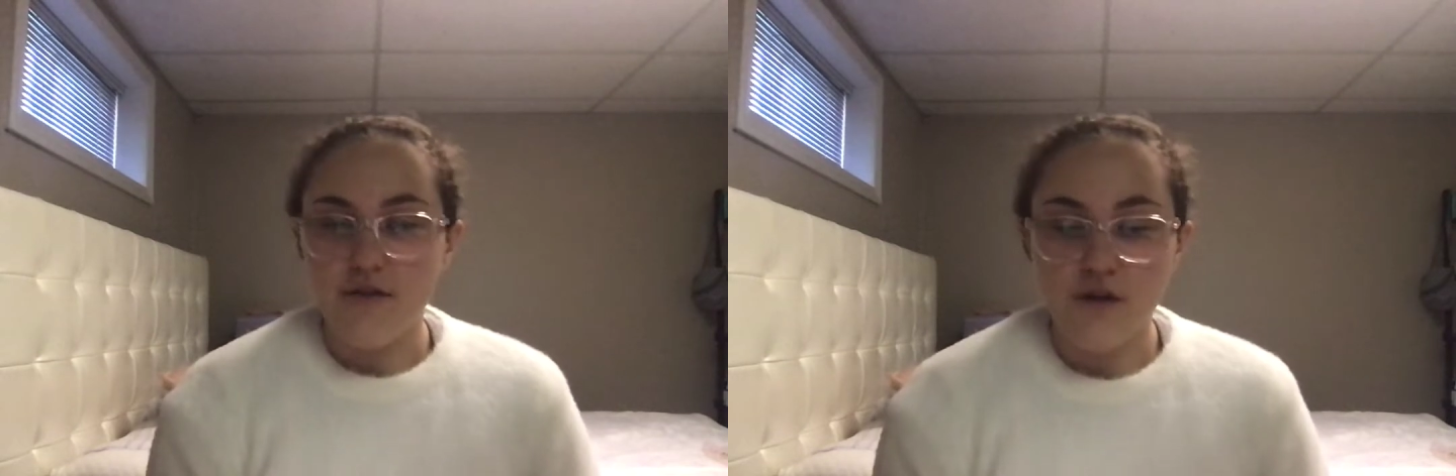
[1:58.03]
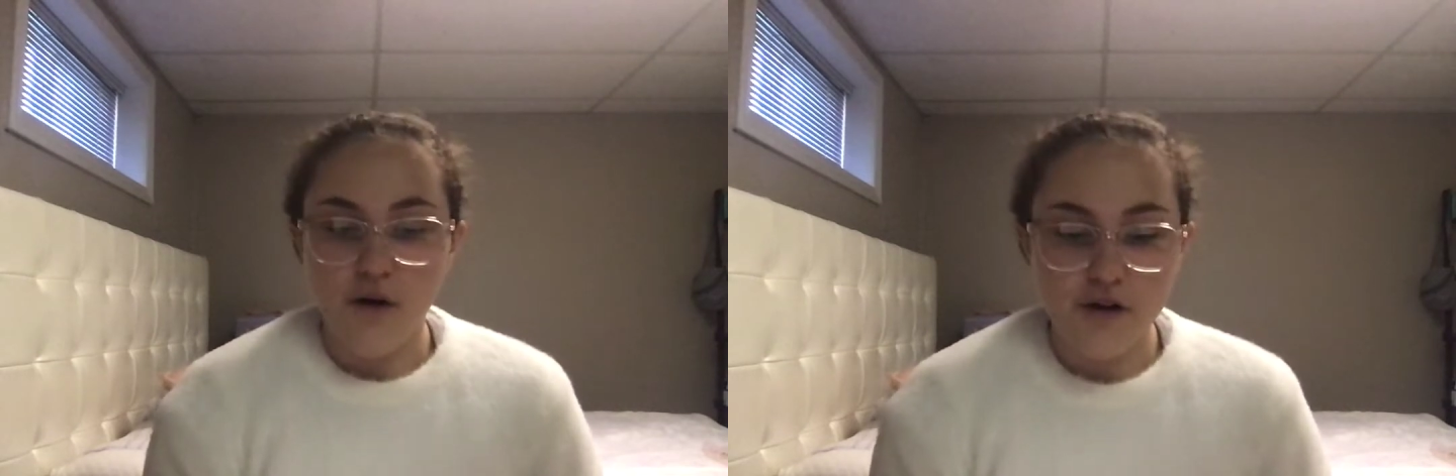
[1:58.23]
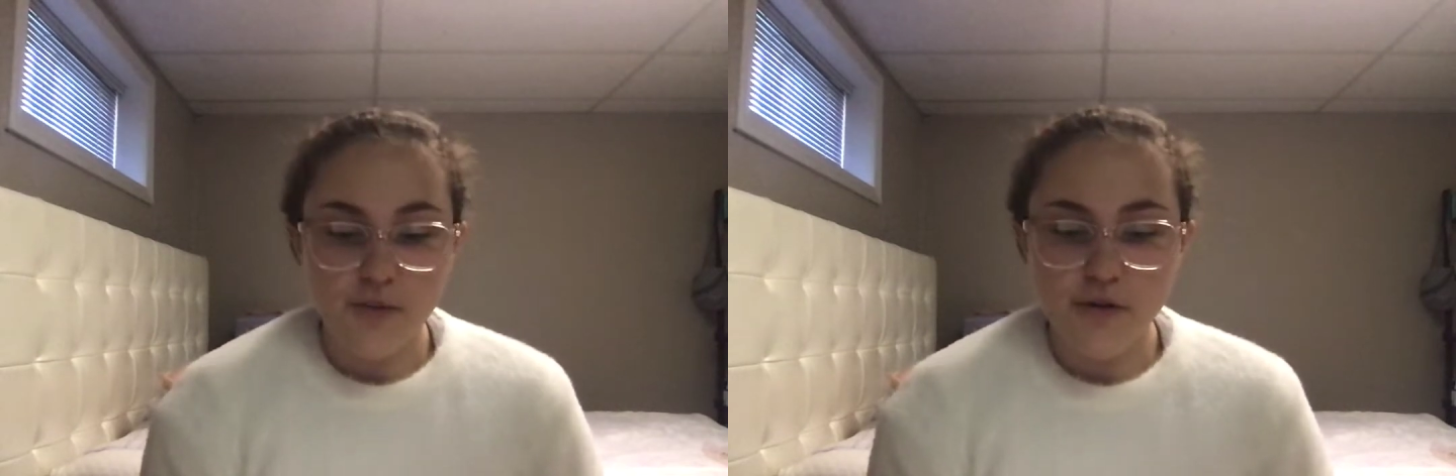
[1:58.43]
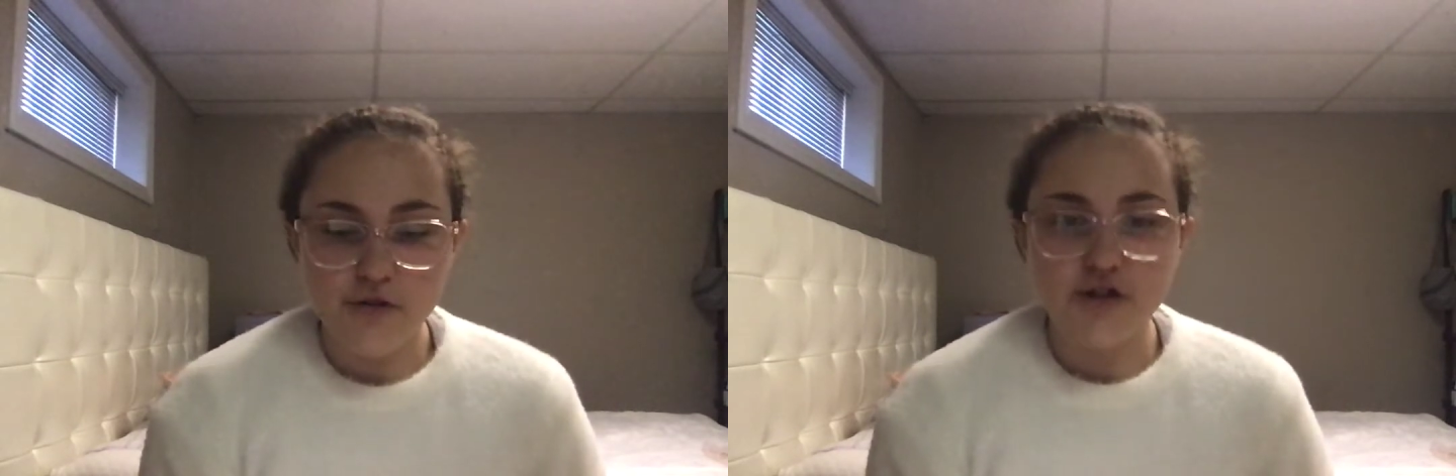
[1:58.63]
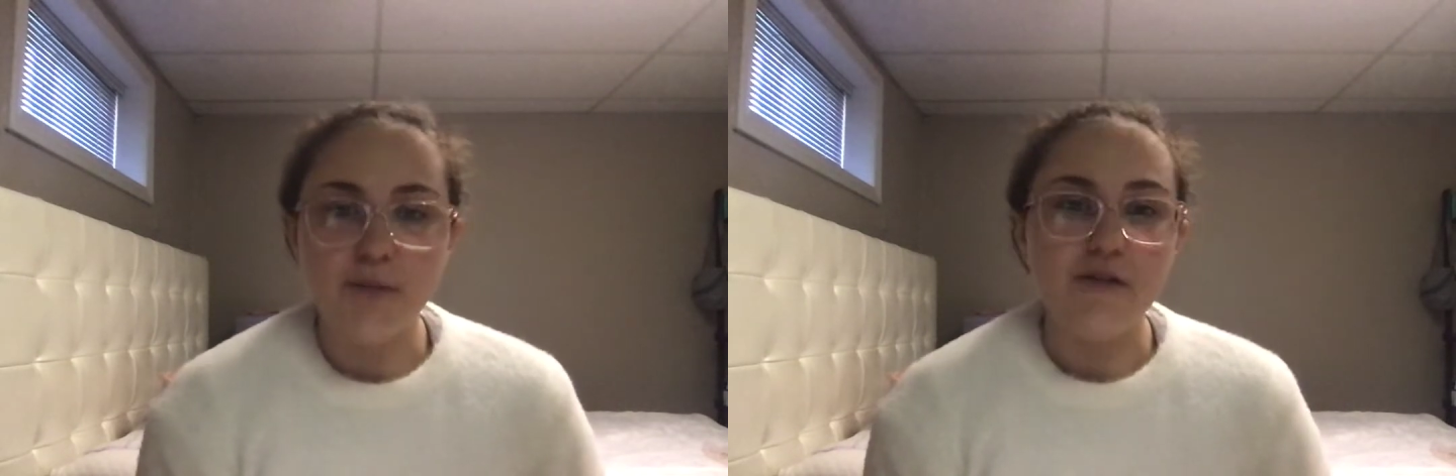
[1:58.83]
So
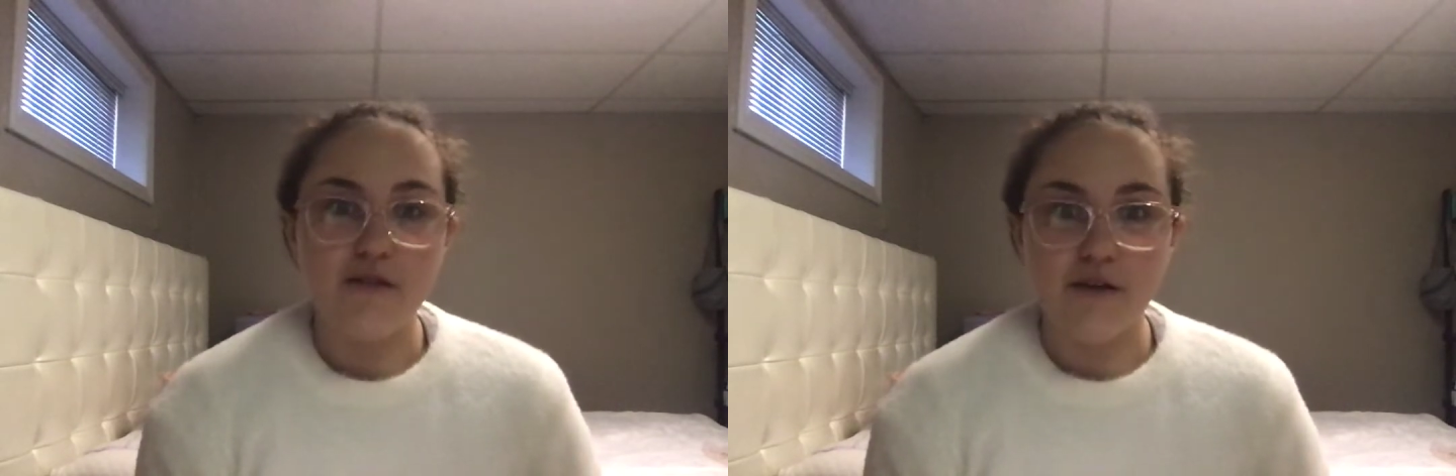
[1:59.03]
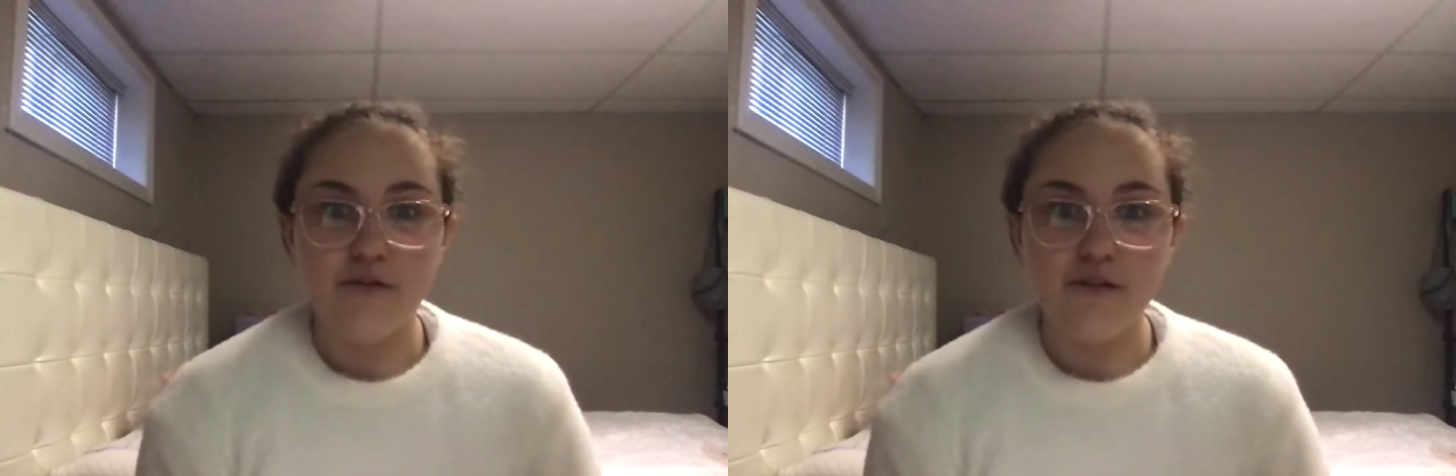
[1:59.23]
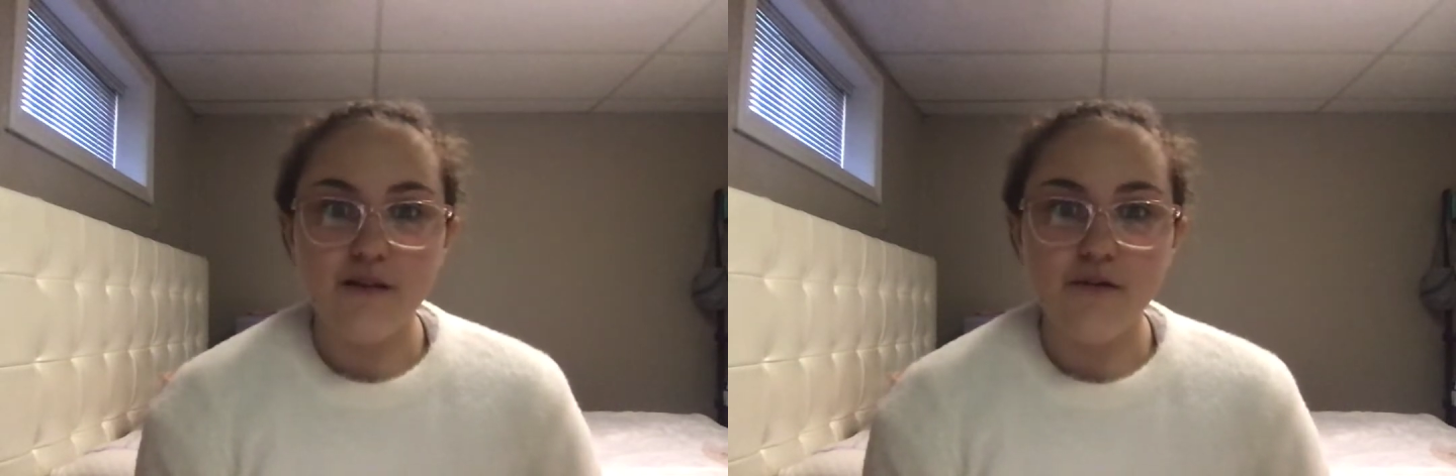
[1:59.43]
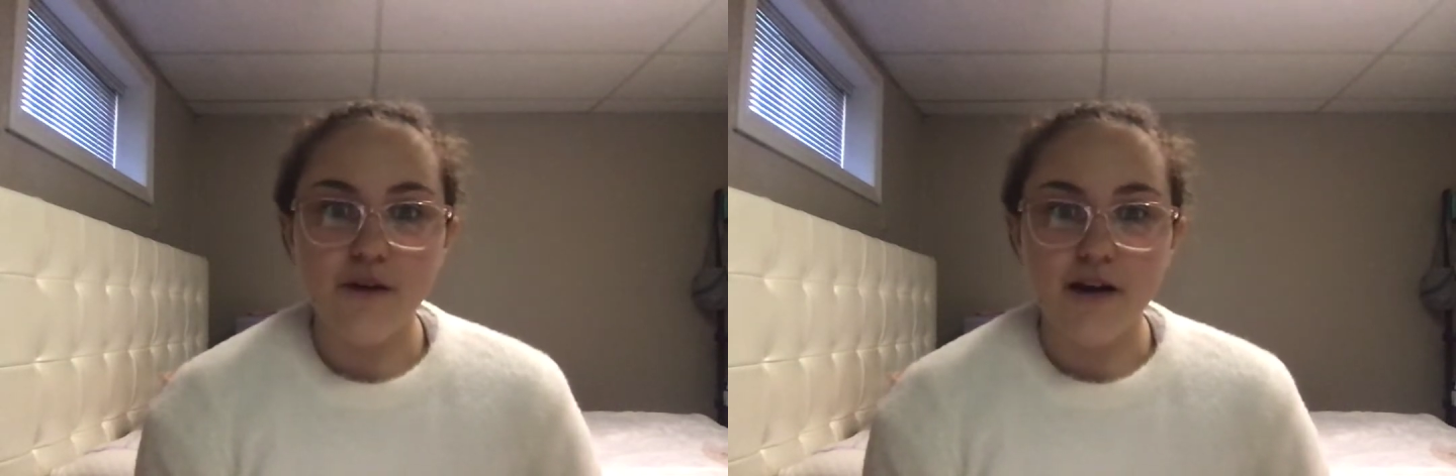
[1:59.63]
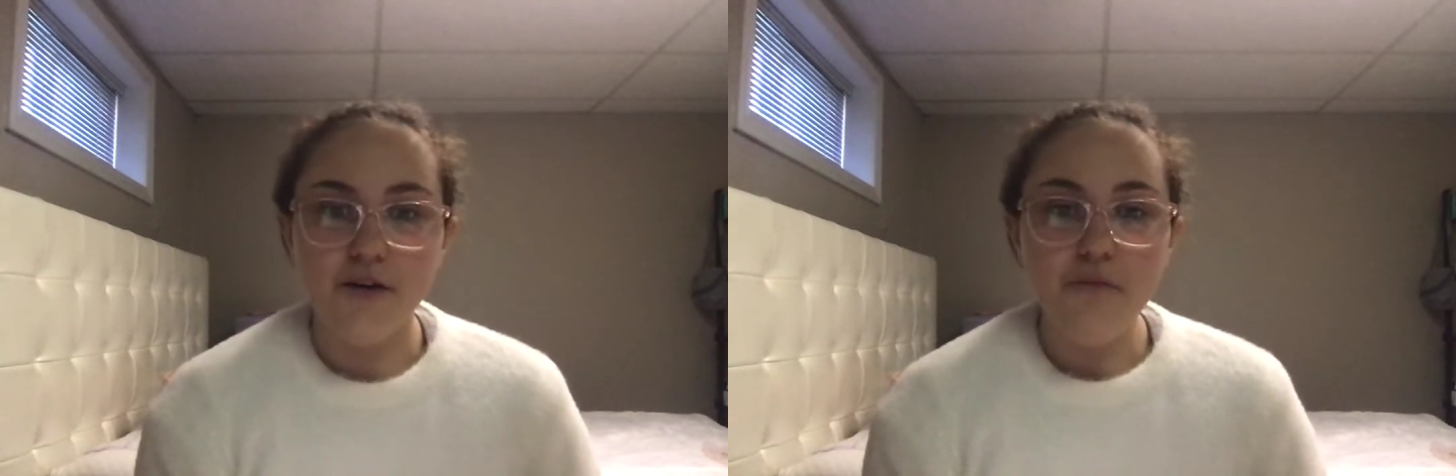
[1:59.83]
entrepreneurship is definitely
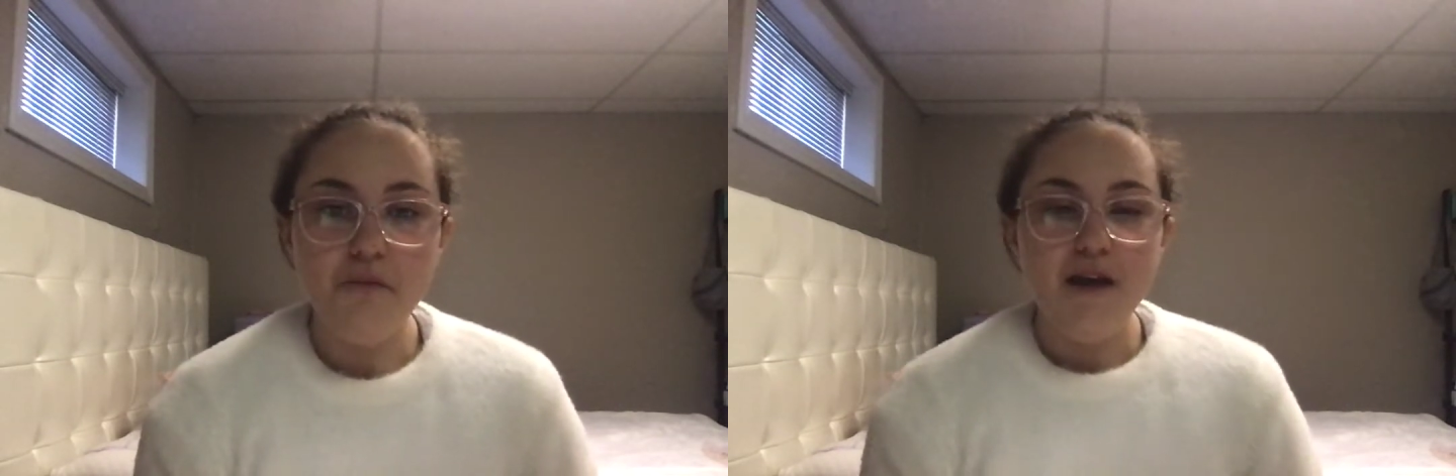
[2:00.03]
vital.